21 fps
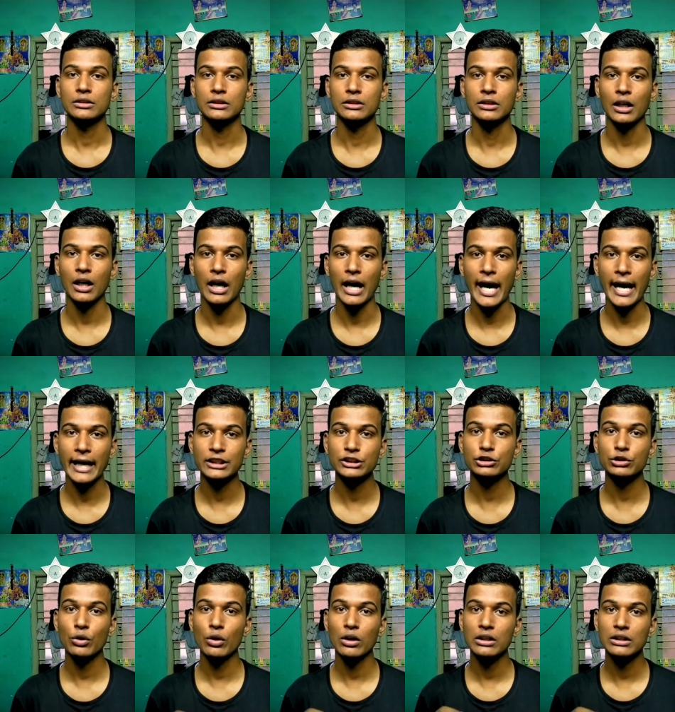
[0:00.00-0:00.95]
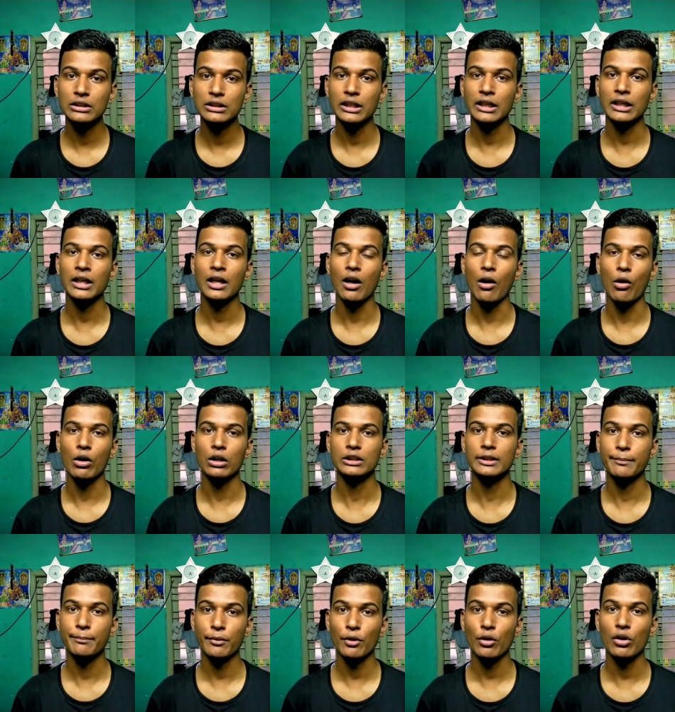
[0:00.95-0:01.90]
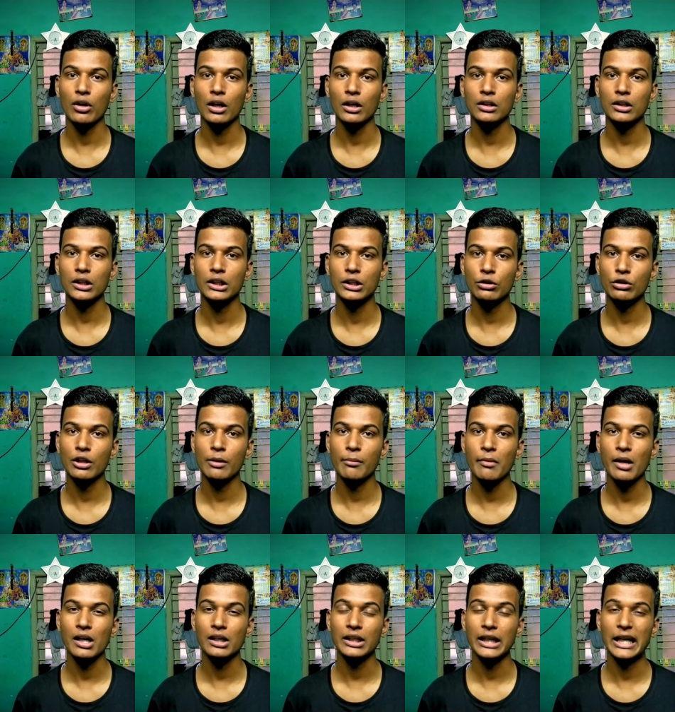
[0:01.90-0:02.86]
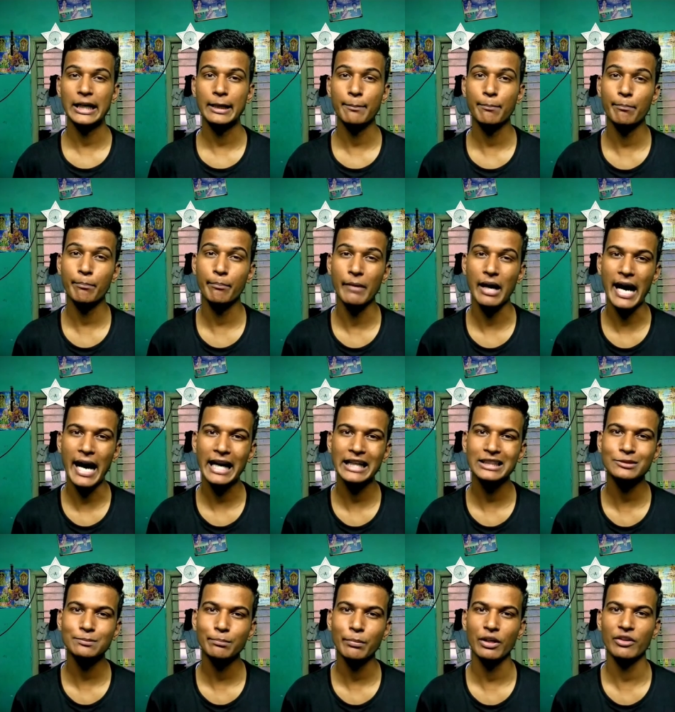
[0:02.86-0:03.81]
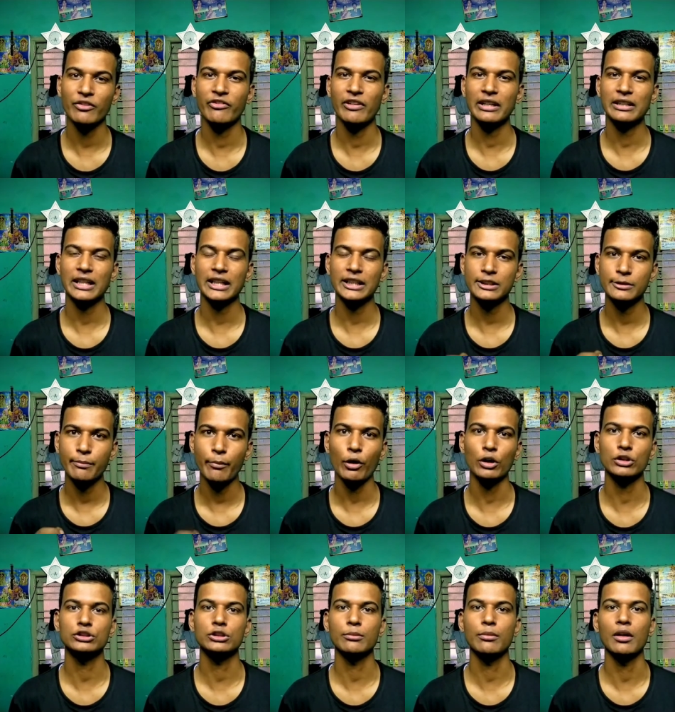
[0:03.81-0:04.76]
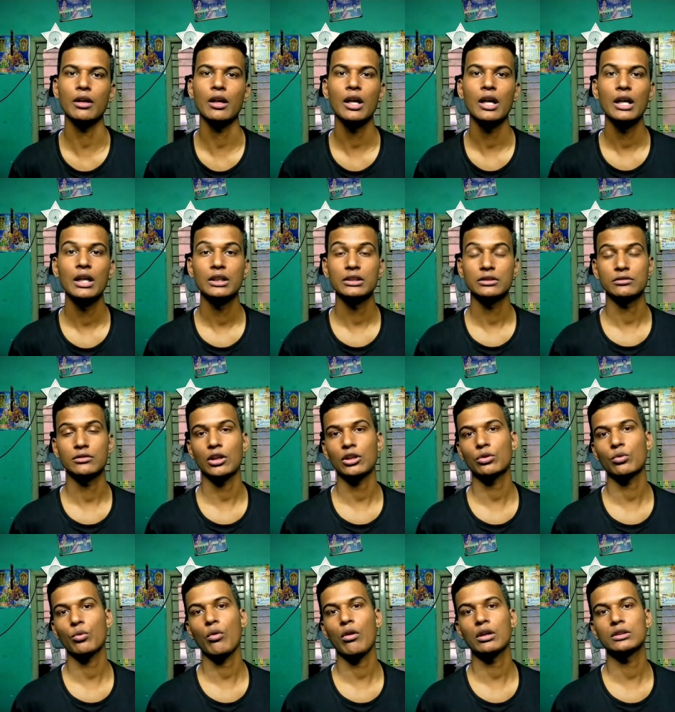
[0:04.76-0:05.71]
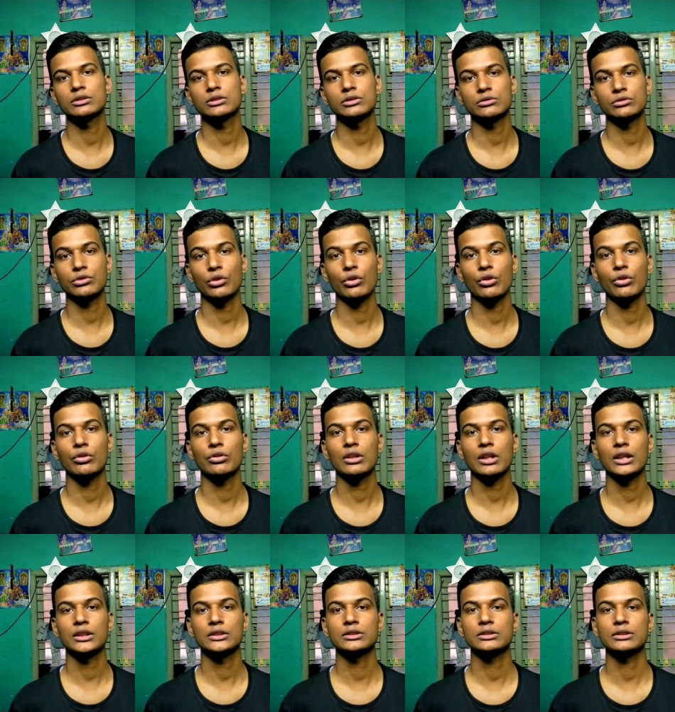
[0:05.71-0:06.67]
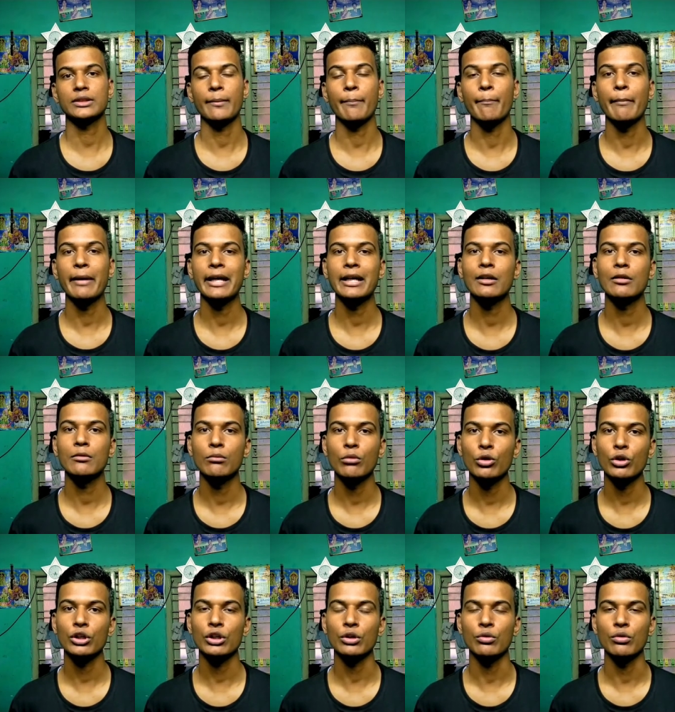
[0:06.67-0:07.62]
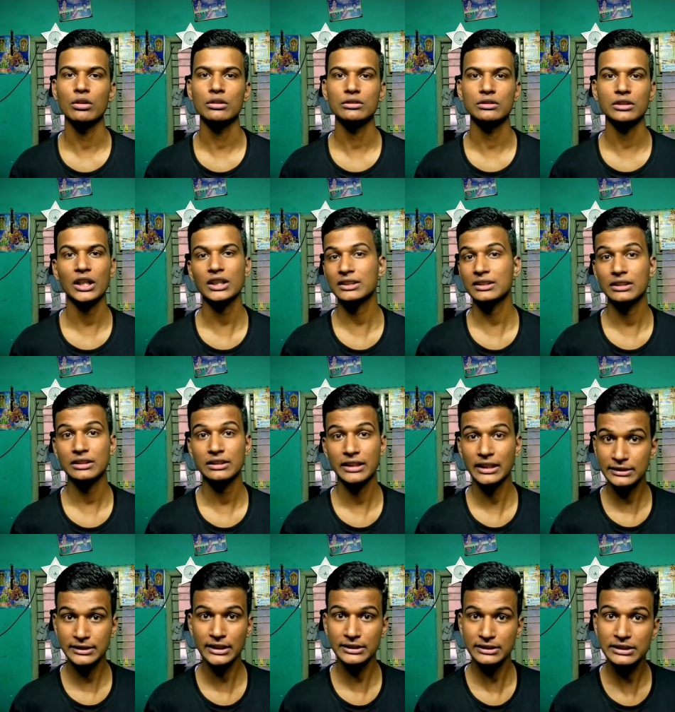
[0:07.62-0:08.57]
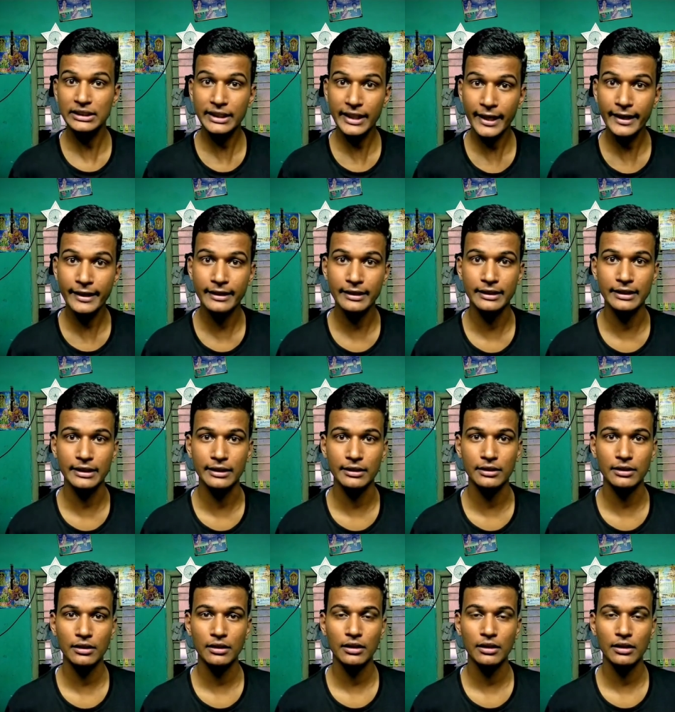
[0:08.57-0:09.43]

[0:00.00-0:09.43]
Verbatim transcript: the actual thing or the product into the market as perfect as possible. That was Toyota's main motive, that they succeeded in it,